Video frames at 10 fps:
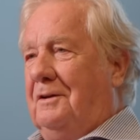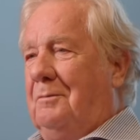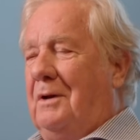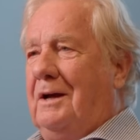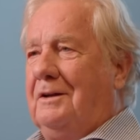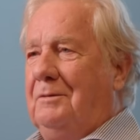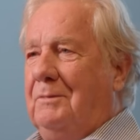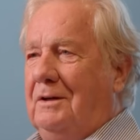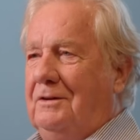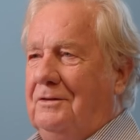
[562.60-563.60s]
marketing
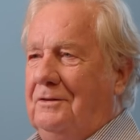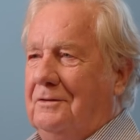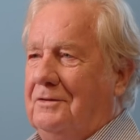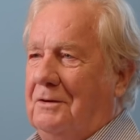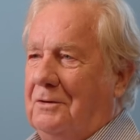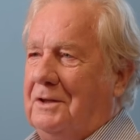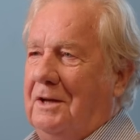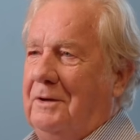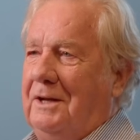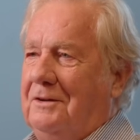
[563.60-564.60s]
manager, and so I'd
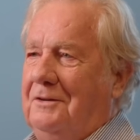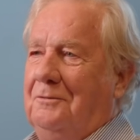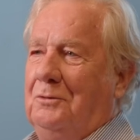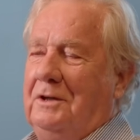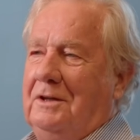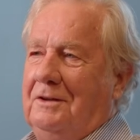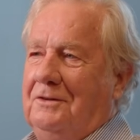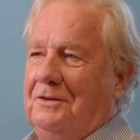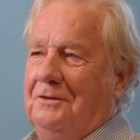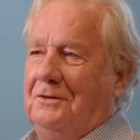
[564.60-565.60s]
go out
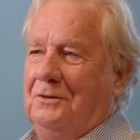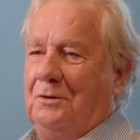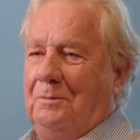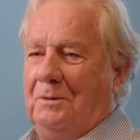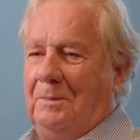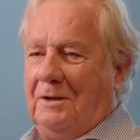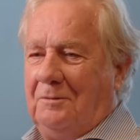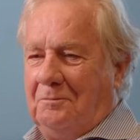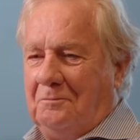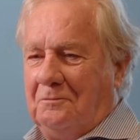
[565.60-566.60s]
weekends and learn a bit about
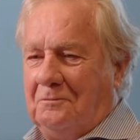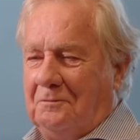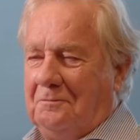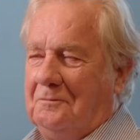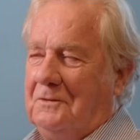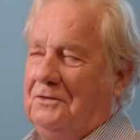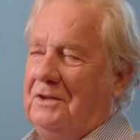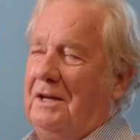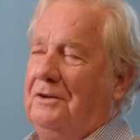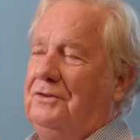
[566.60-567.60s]
the
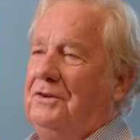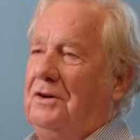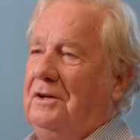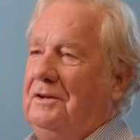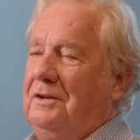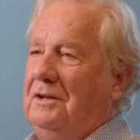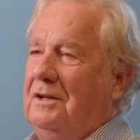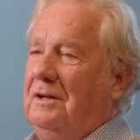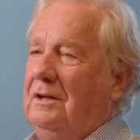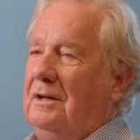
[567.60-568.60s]
sales side,
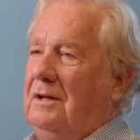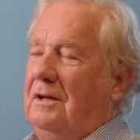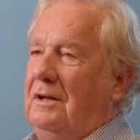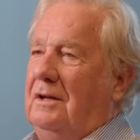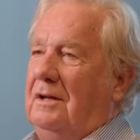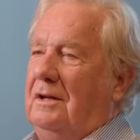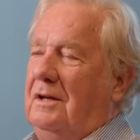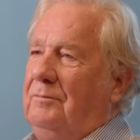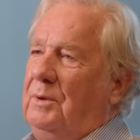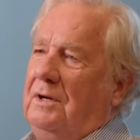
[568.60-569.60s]
and
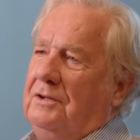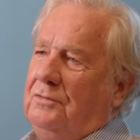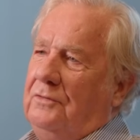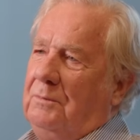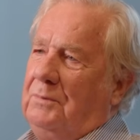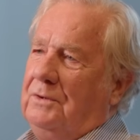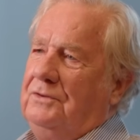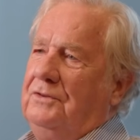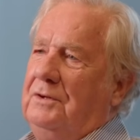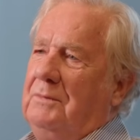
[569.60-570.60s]
have my lunch with the
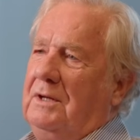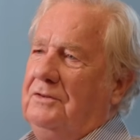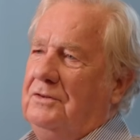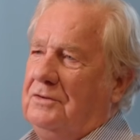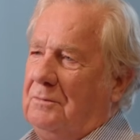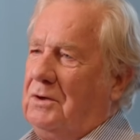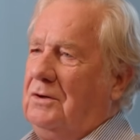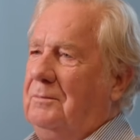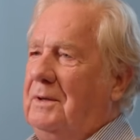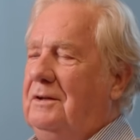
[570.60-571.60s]
purchasing manager,
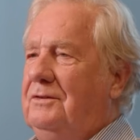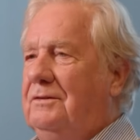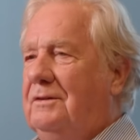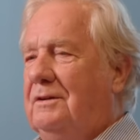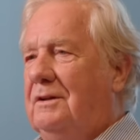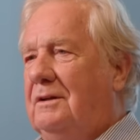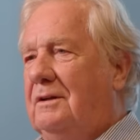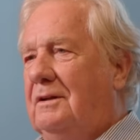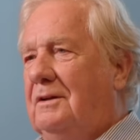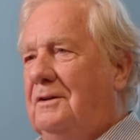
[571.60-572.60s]
supply manager, and
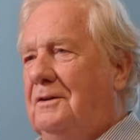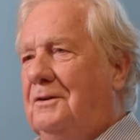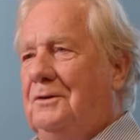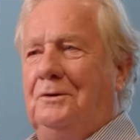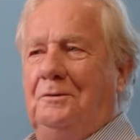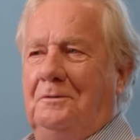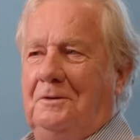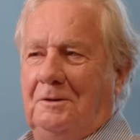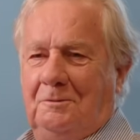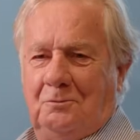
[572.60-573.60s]
learn,
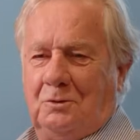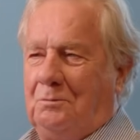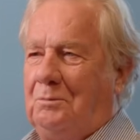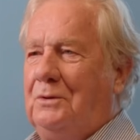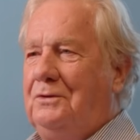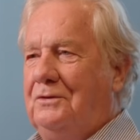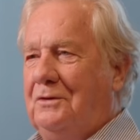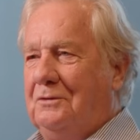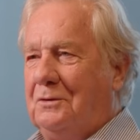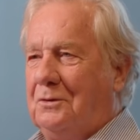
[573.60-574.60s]
you know, what
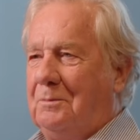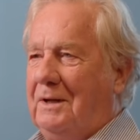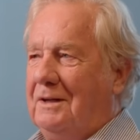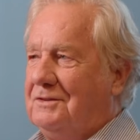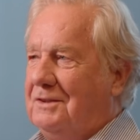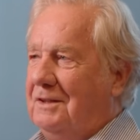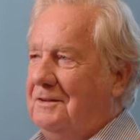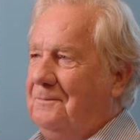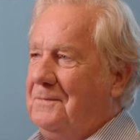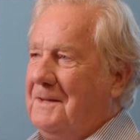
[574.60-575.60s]
purchasing is all about. So